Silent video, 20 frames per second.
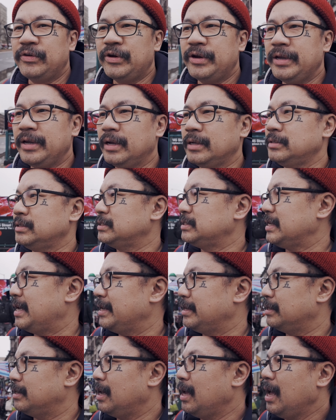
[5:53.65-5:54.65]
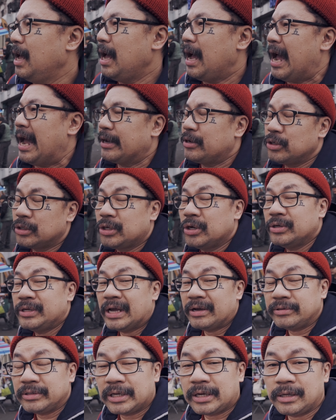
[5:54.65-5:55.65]
very undecided. I could go
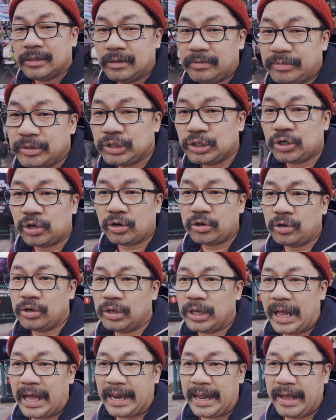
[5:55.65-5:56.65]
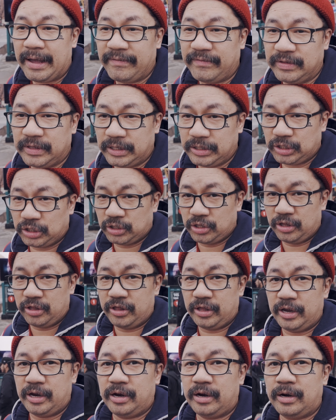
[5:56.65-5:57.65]
down to Columbus Circle and have lunch
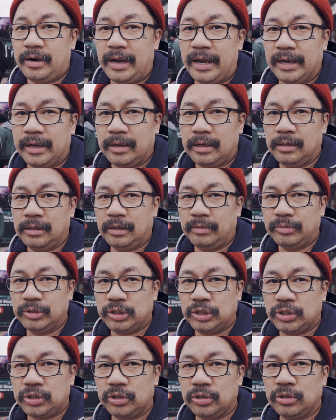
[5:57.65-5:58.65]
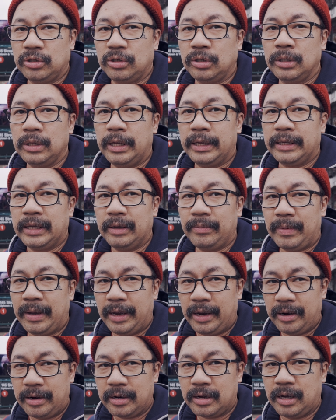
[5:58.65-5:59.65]
there at Columbus Circle and get my
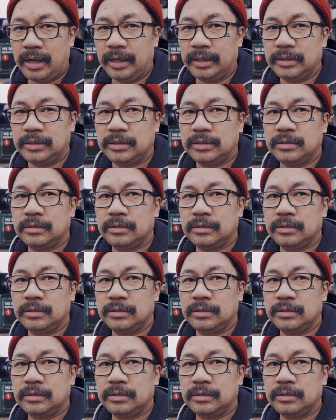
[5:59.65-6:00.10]
hair cut,